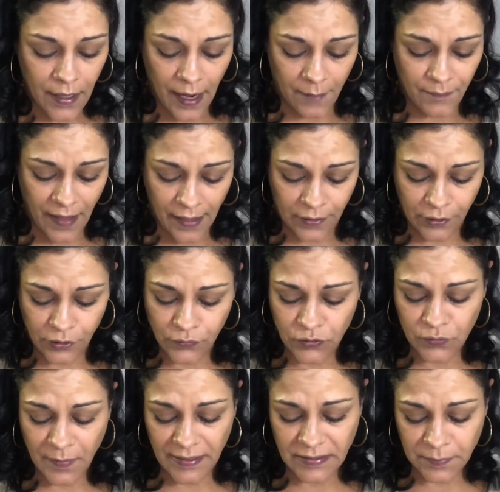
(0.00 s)
I'm not going to
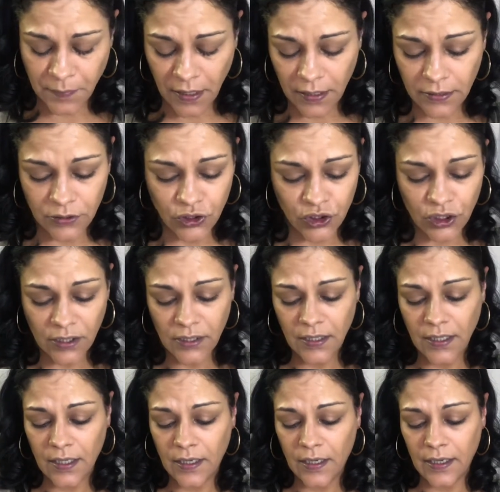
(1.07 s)
use my sponge.
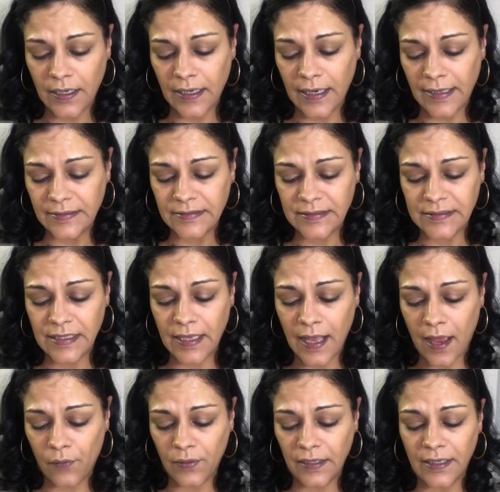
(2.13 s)
Let's see
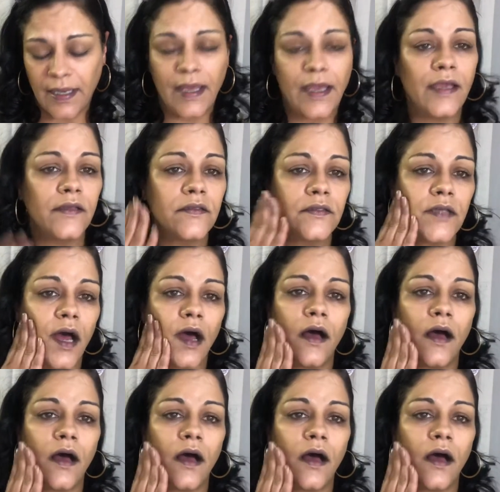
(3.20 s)
how it lays.